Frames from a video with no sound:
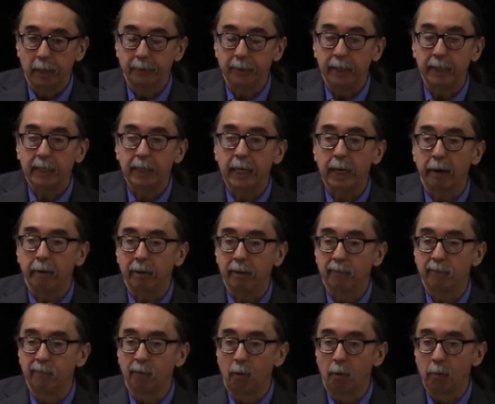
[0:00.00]
that he
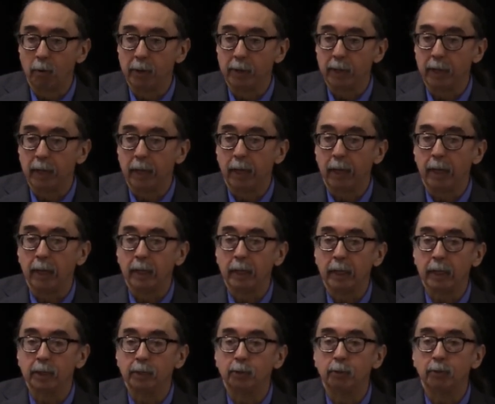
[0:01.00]
carried forward
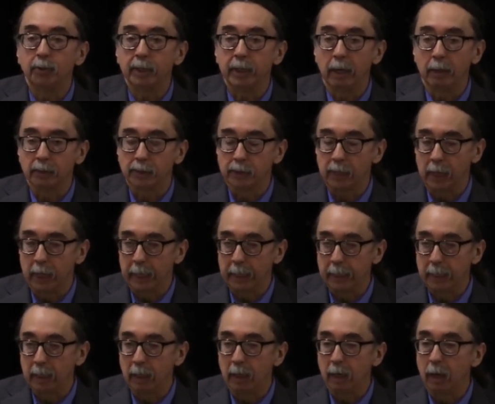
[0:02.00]
into the
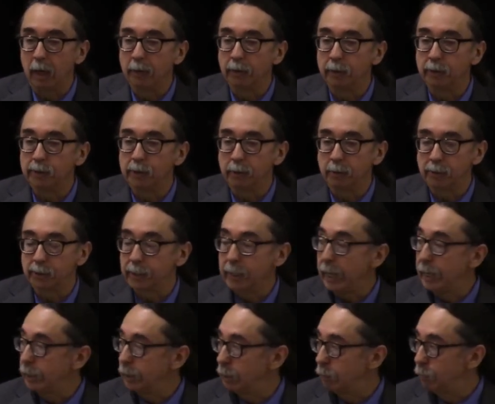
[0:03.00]
outside on his
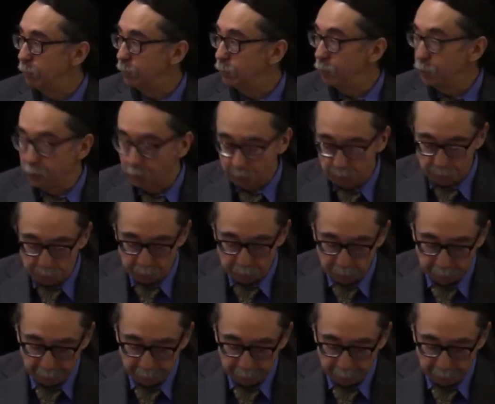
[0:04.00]
understanding of positions.